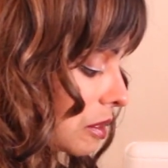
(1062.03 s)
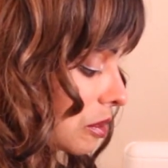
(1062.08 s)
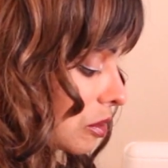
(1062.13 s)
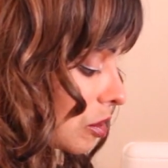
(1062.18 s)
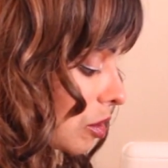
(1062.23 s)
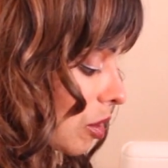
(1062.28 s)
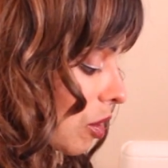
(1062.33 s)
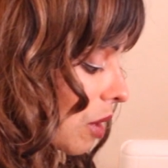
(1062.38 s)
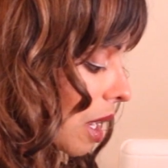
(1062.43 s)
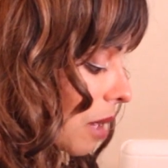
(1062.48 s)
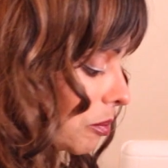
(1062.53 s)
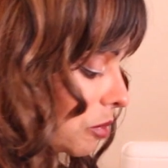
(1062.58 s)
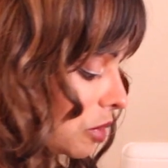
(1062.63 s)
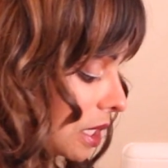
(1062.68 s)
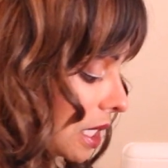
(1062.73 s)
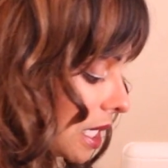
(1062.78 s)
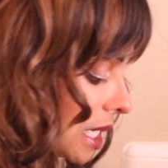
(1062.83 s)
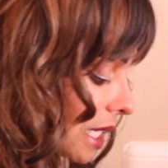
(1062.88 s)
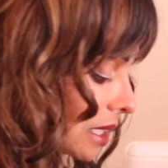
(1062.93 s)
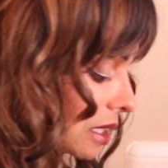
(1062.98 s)
So I'm
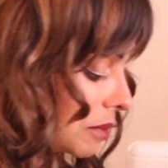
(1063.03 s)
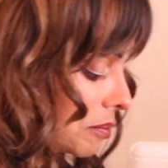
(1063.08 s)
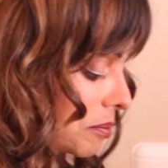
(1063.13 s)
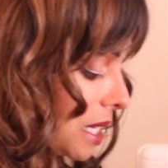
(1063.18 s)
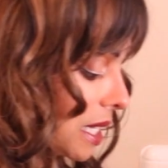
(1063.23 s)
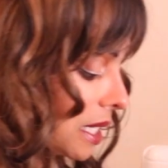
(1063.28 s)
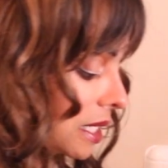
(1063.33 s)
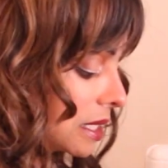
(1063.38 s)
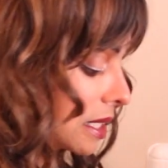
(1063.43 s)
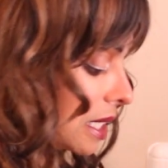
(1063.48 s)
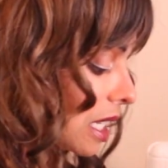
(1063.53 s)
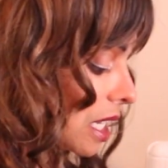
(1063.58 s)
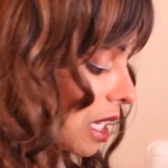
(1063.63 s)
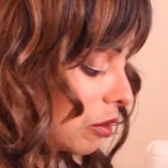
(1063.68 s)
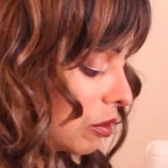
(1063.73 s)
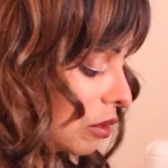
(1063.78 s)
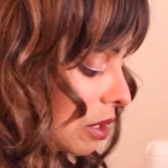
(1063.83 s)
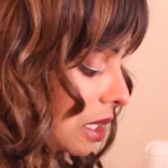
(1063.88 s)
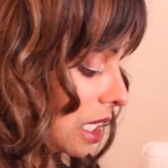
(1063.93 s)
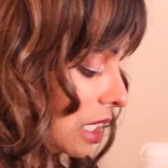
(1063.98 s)
looking at the mix, and
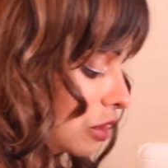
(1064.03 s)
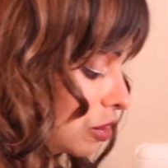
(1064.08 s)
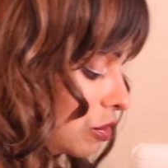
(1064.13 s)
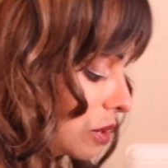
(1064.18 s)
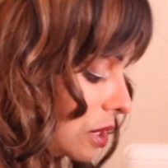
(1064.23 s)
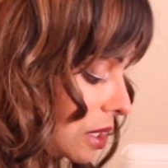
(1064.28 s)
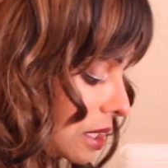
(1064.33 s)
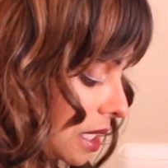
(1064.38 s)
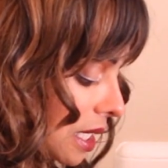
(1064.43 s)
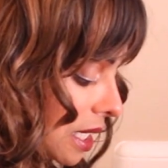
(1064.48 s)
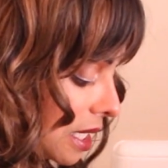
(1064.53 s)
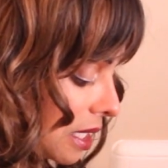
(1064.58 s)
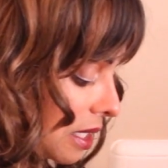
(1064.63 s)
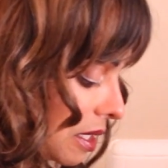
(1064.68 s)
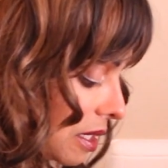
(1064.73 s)
I'll let you see.